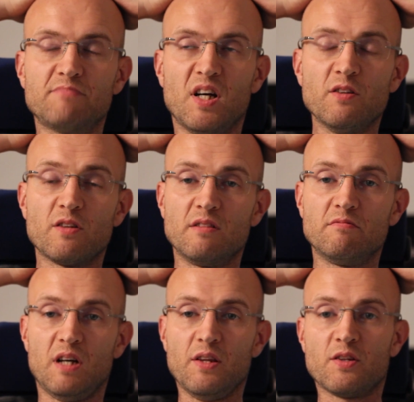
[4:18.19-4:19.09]
Other
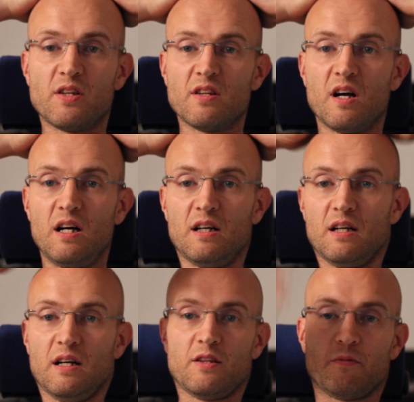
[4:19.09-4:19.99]

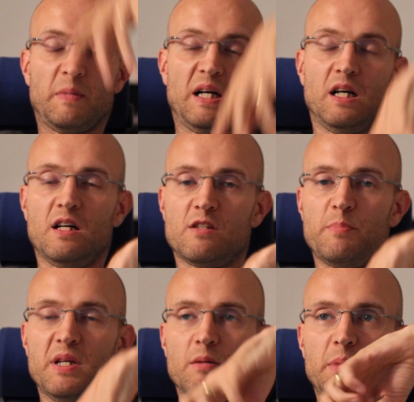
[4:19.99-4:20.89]
than my hands
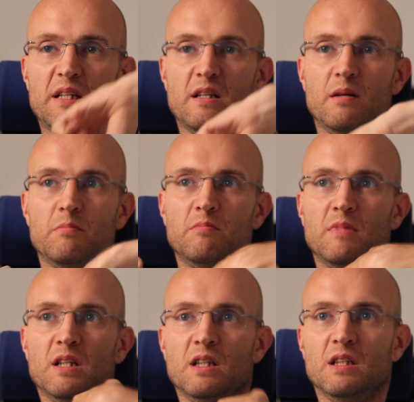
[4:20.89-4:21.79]
being a bit numb,
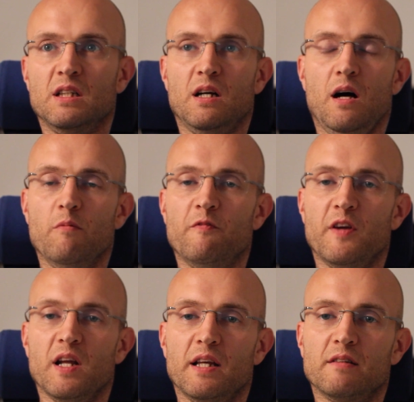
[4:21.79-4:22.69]
I'm
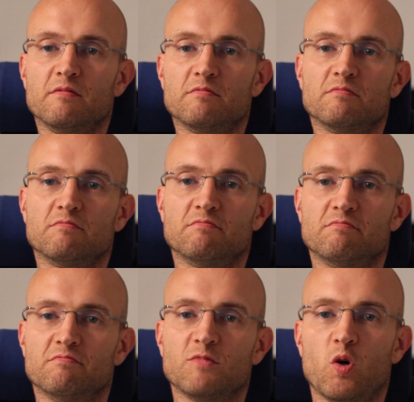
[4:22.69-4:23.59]
feeling
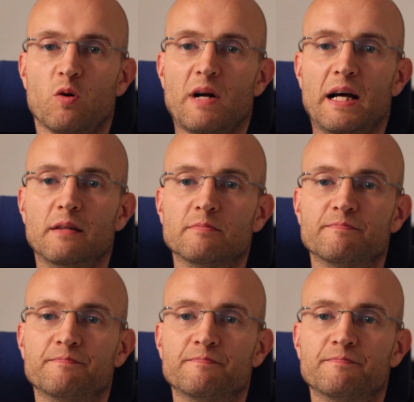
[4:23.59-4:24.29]
alright.